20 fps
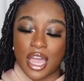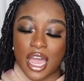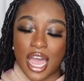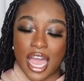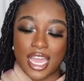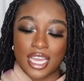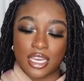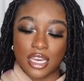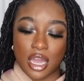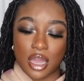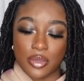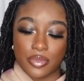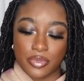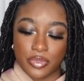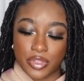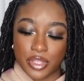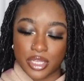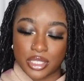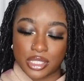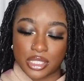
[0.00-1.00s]
I
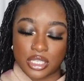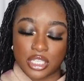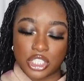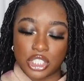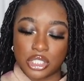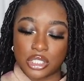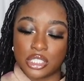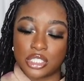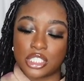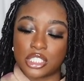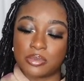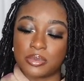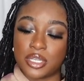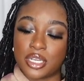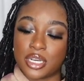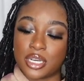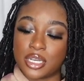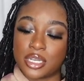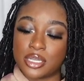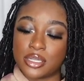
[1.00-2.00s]
got this initially just
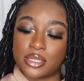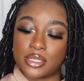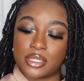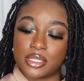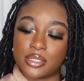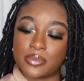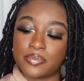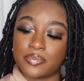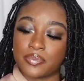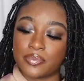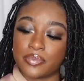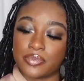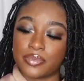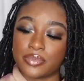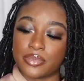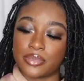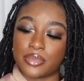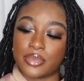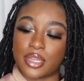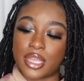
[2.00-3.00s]
because
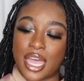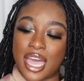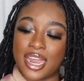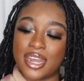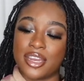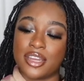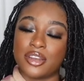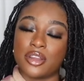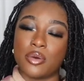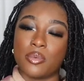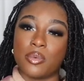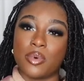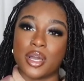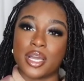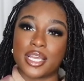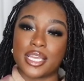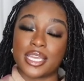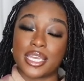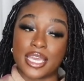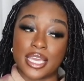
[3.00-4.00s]
I didn't know
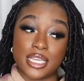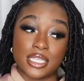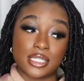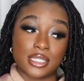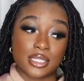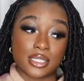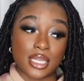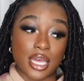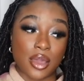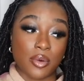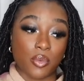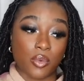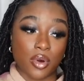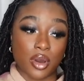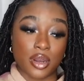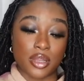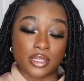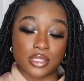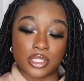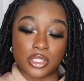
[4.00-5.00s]
what case I
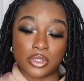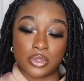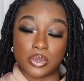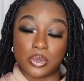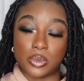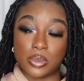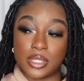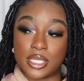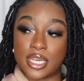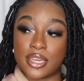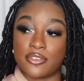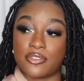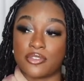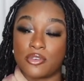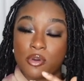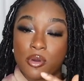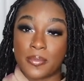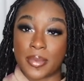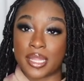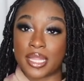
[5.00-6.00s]
wanted to get
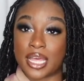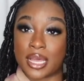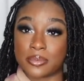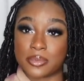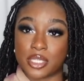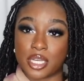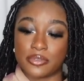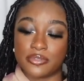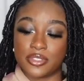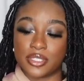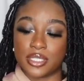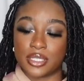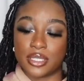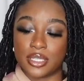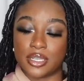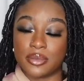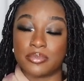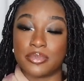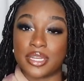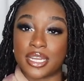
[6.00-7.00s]
for my laptop
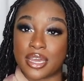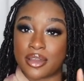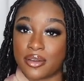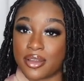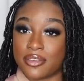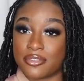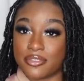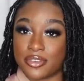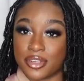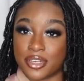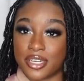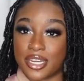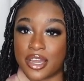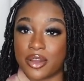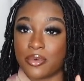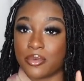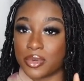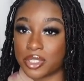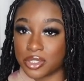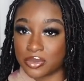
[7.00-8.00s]
physically, but now I figured
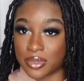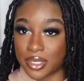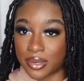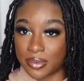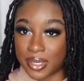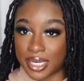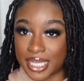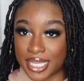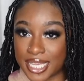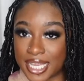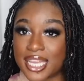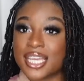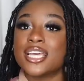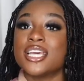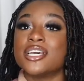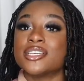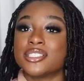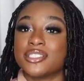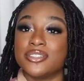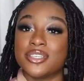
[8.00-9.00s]
out which one I want to get.
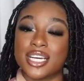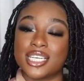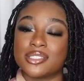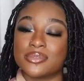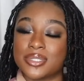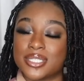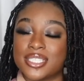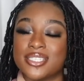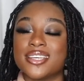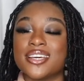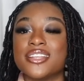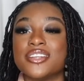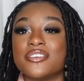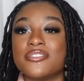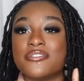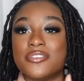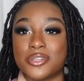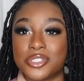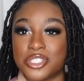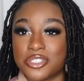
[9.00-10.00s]
So you guys will see that in
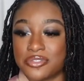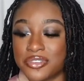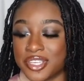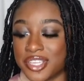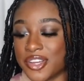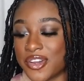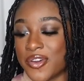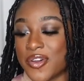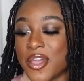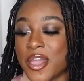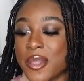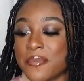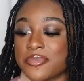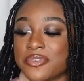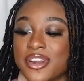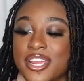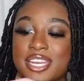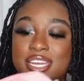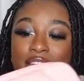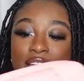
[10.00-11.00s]
a future video. But
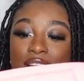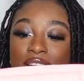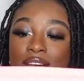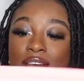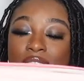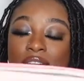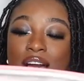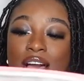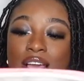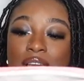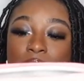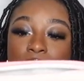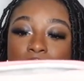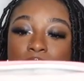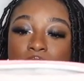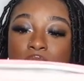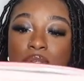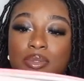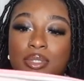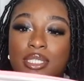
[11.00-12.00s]
right now
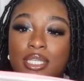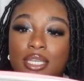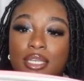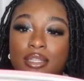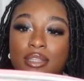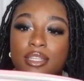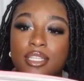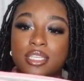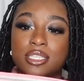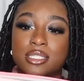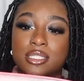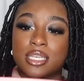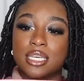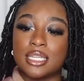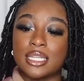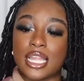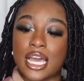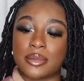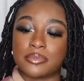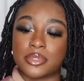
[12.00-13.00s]
I'm using this
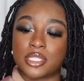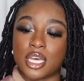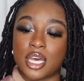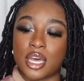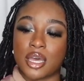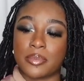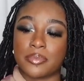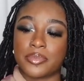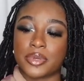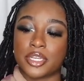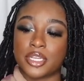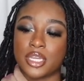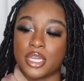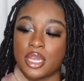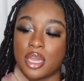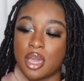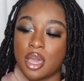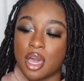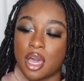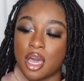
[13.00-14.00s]
like laptop
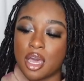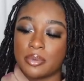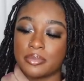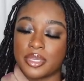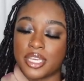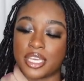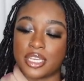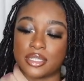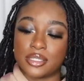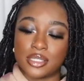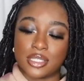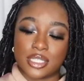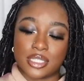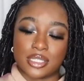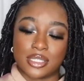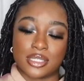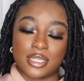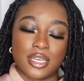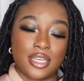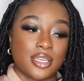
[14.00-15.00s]
case.
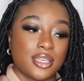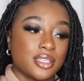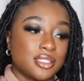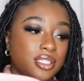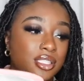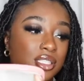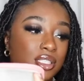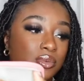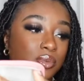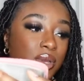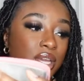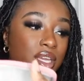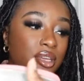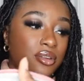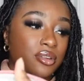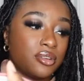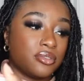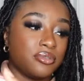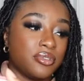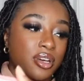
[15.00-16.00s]
It's like
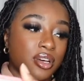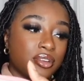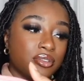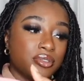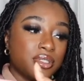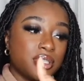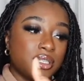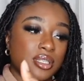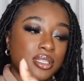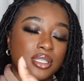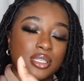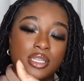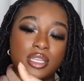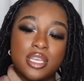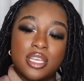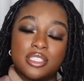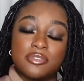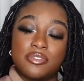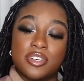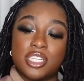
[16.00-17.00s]
suede or velvet,
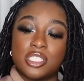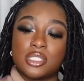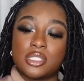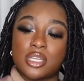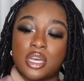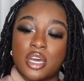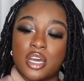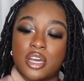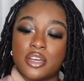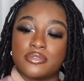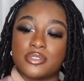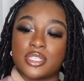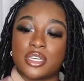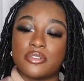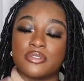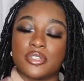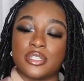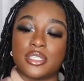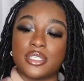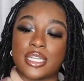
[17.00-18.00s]
very soft.
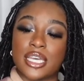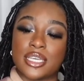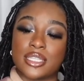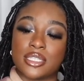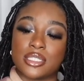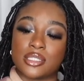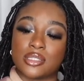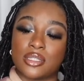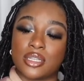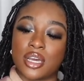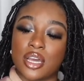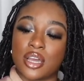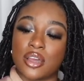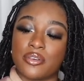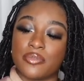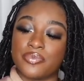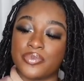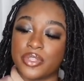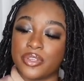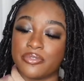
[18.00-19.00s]
I really like this a
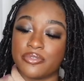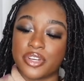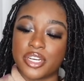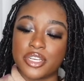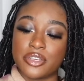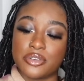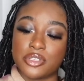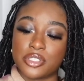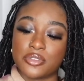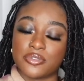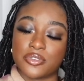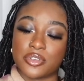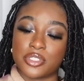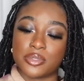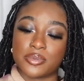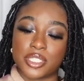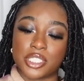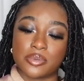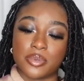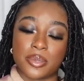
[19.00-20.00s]
lot. Very useful,
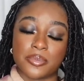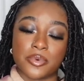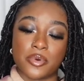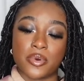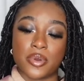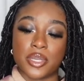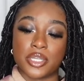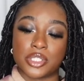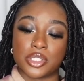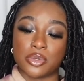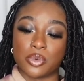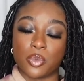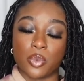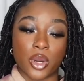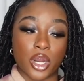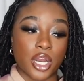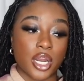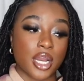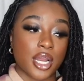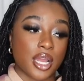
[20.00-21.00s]
especially when I'm going to
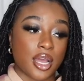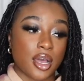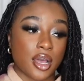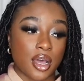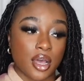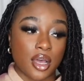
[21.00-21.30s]
work.